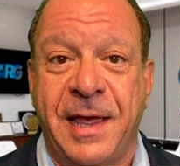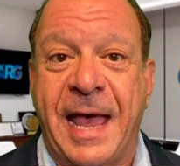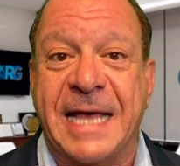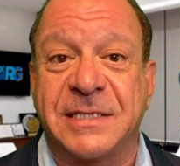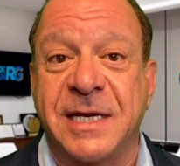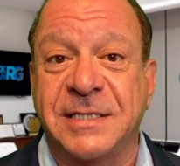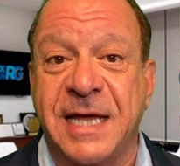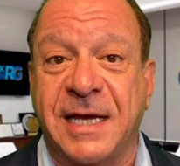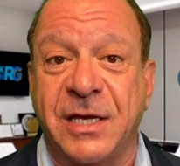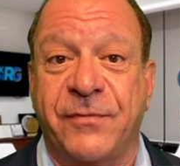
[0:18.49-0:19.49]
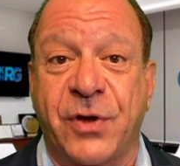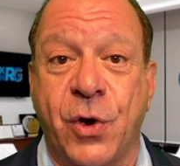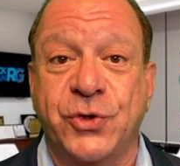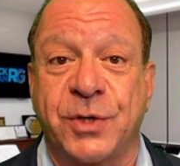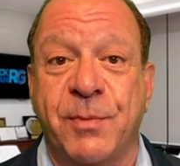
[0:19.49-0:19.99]
As an executive
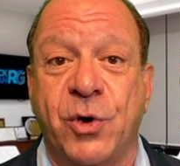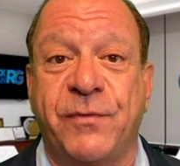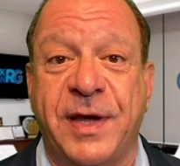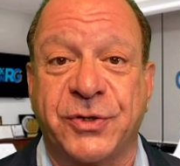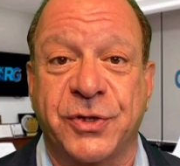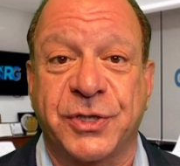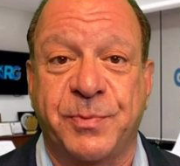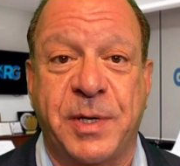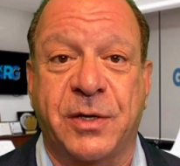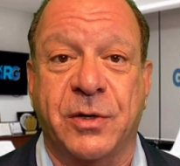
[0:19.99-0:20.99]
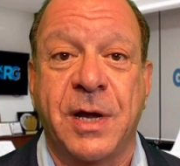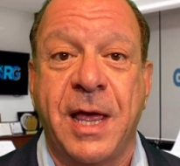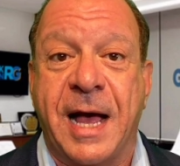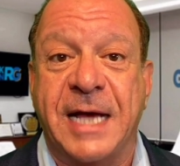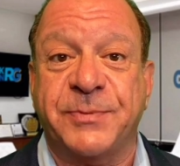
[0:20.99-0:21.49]
coach and motivational speaker,
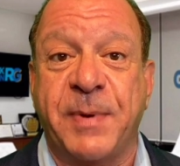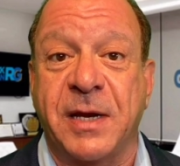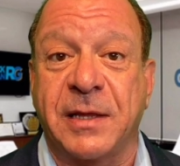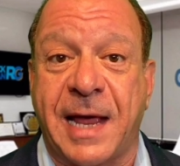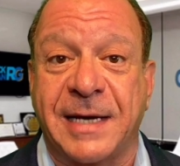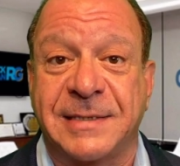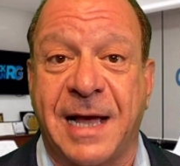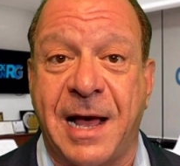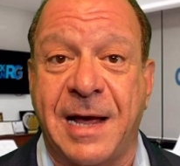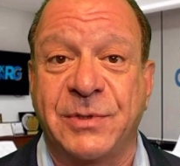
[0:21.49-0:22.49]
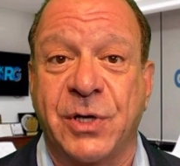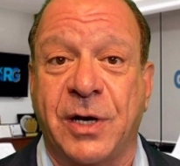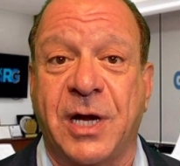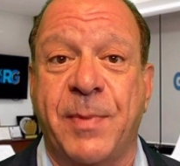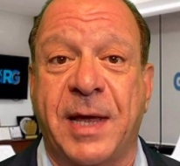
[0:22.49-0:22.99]
I spend a lot of time
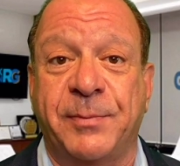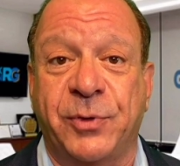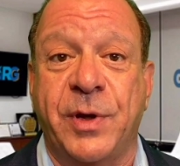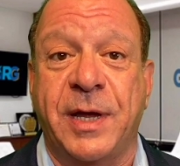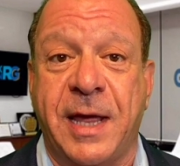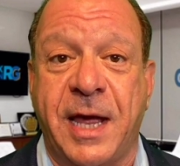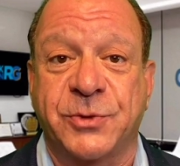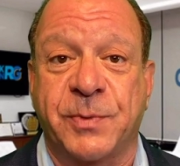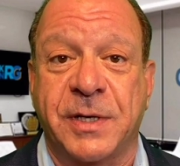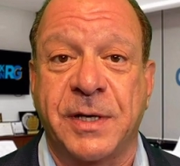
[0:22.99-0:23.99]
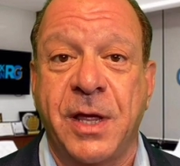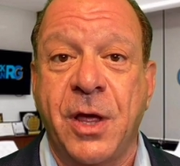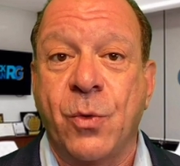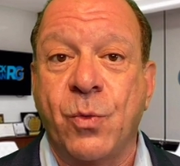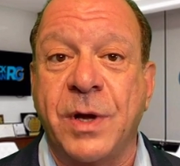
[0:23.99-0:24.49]
talking about employee engagement.
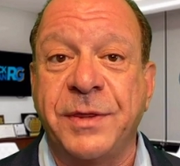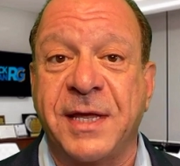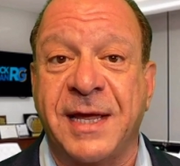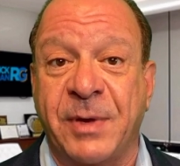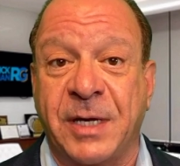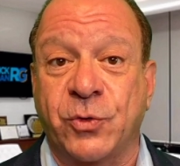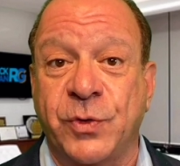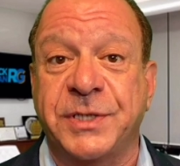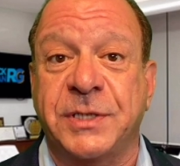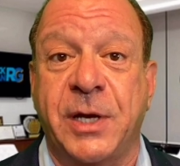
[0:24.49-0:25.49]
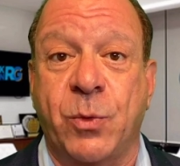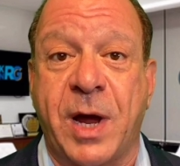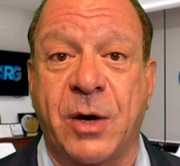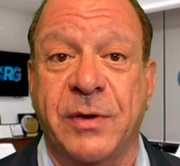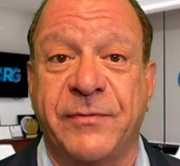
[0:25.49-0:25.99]
One thing I'm increasingly
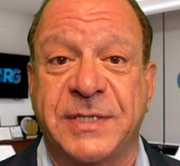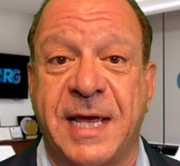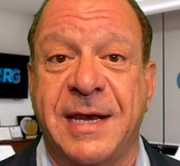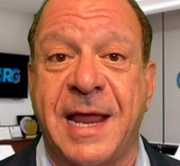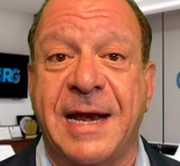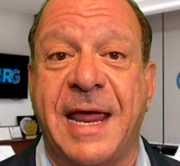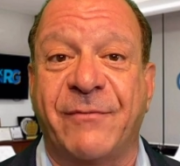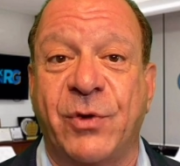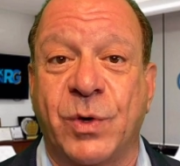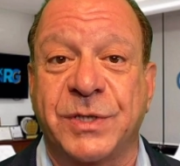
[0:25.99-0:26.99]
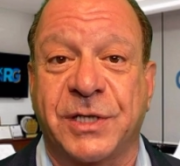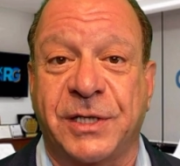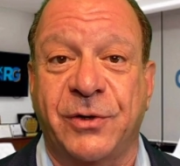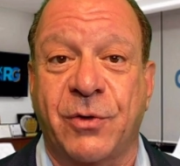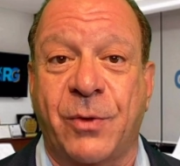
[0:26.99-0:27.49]
aware of is that not everyone's
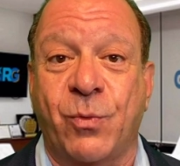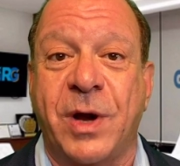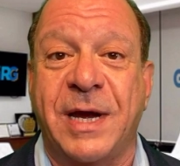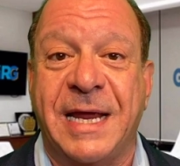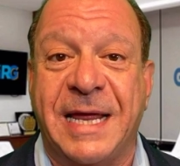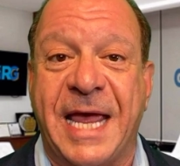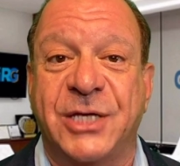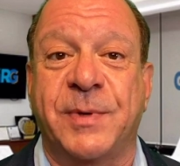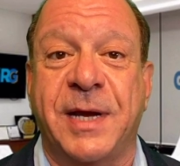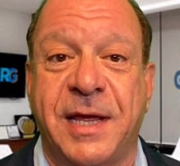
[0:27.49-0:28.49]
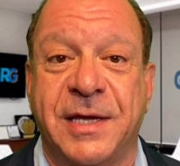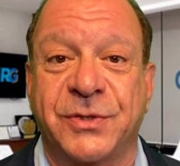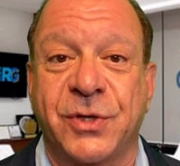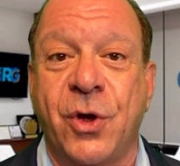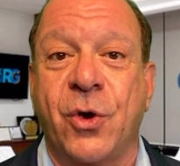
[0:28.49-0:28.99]
clear on what engagement
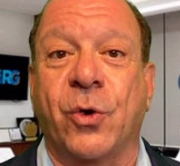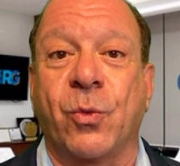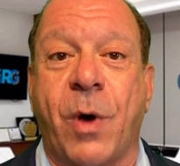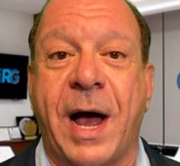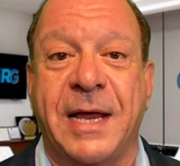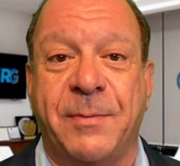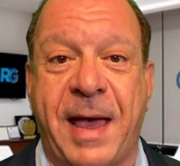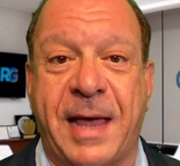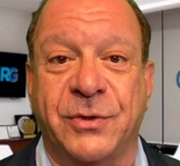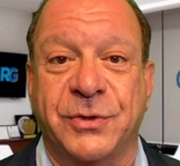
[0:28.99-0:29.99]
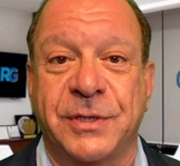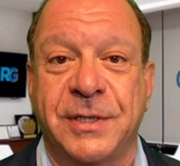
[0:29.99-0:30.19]
is or why it matters.